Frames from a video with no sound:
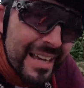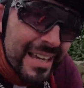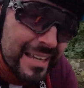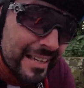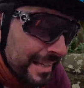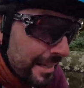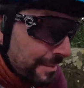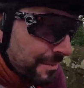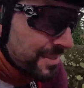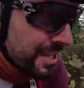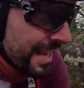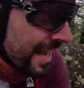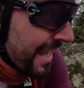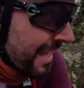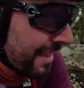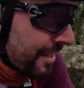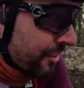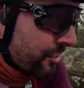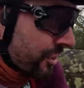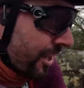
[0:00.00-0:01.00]
keeps
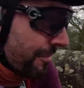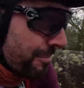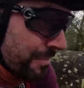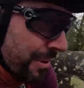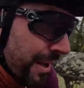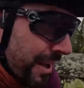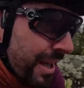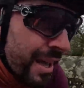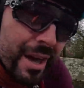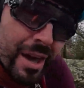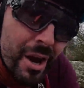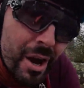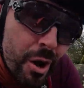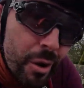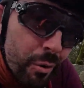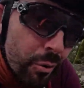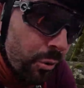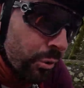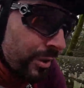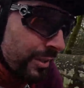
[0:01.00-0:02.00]
the chimp
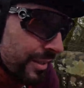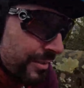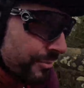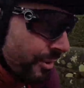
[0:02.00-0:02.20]
rolling and